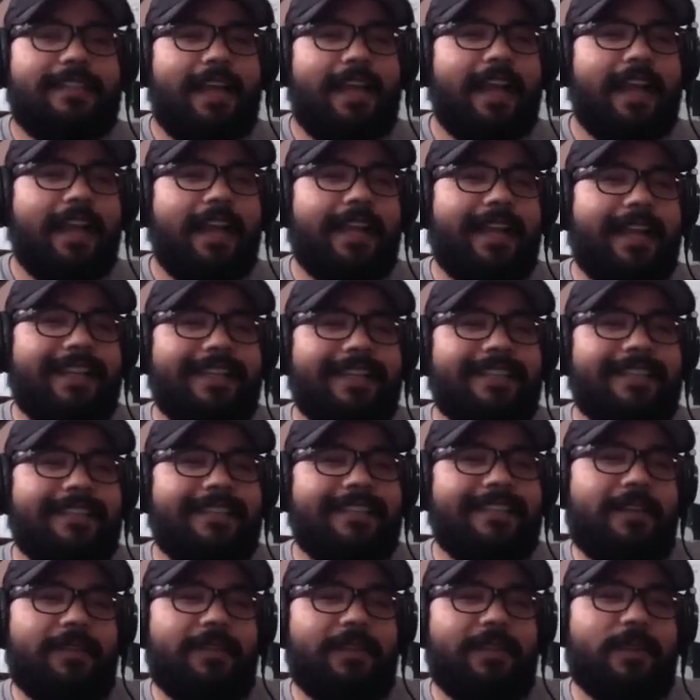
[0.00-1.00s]
I need to
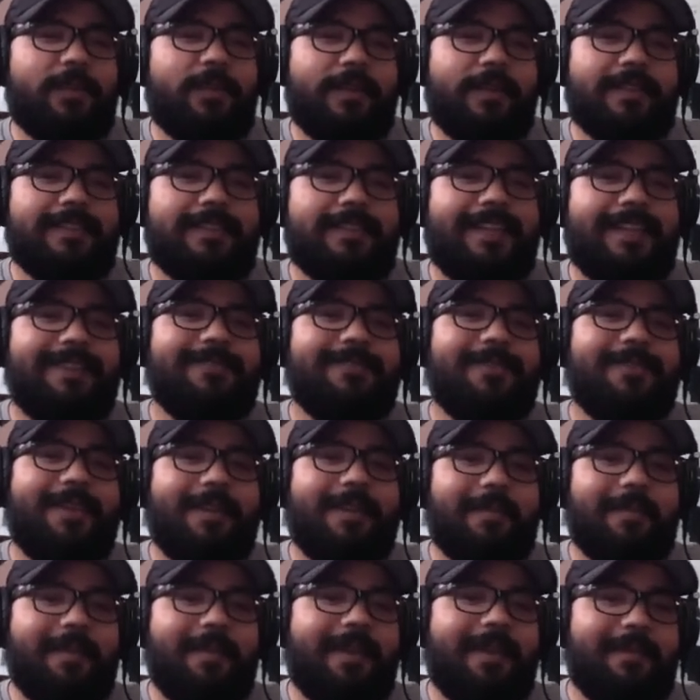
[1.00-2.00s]
have a little bit of time so I
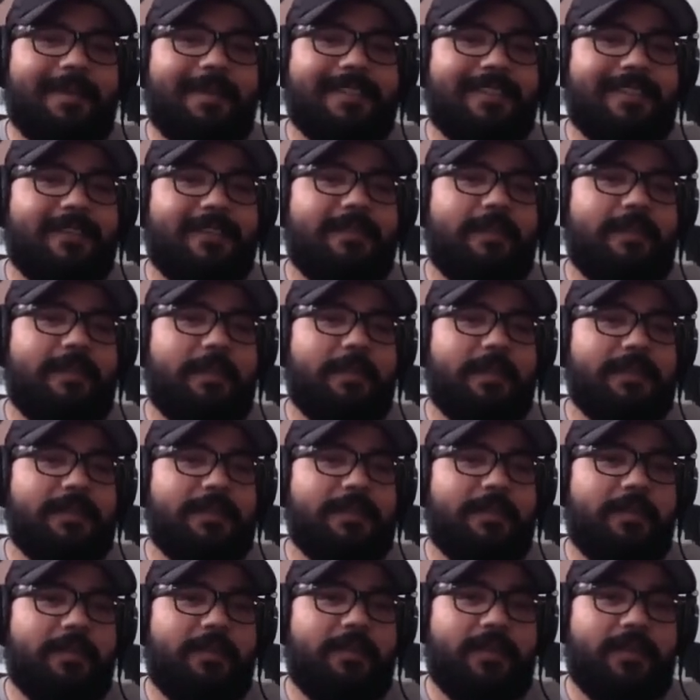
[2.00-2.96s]
can make myself a butcher board,